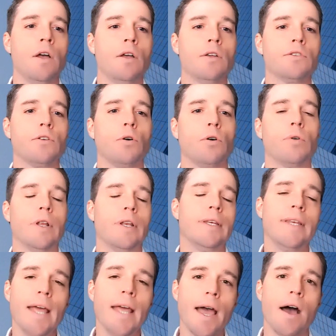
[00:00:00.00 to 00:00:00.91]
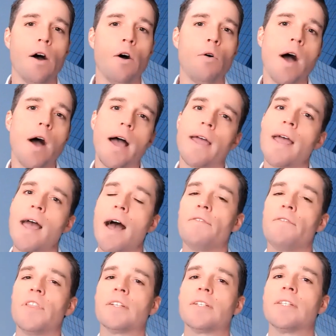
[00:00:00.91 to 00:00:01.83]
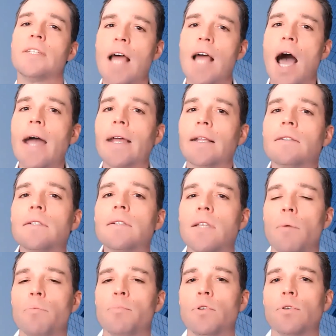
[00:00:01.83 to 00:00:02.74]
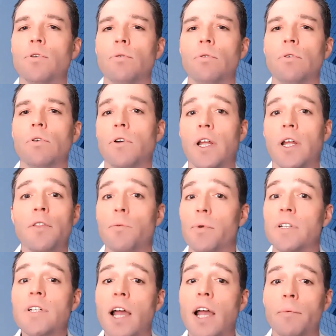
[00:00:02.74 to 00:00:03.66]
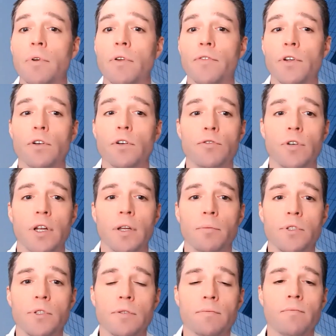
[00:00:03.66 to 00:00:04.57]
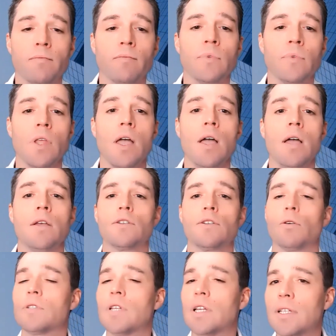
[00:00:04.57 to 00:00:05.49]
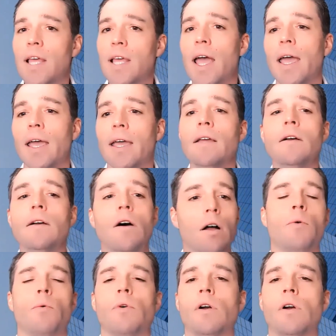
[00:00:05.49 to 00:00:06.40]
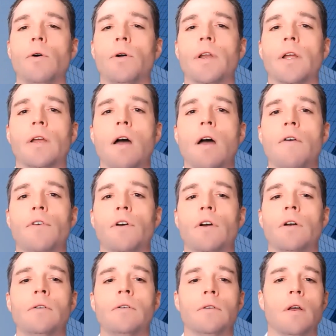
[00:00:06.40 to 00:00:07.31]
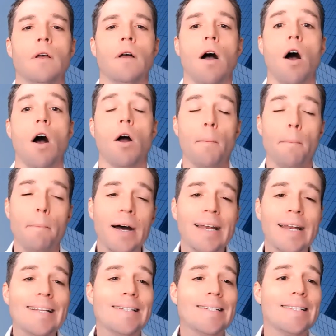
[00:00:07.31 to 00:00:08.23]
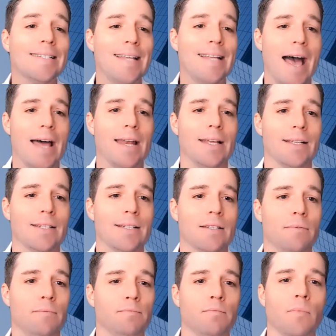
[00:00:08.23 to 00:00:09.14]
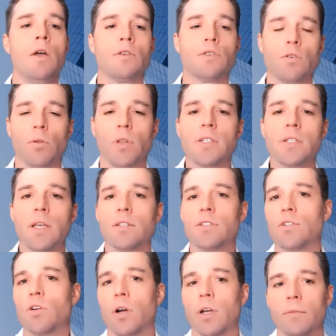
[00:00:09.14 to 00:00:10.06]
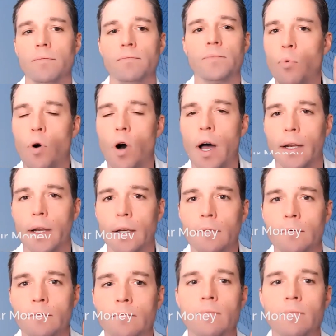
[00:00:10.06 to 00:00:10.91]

So now I have this 9-step to creating the retirement of your dreams. So today we're going to cover our money status. So let's get started. 1,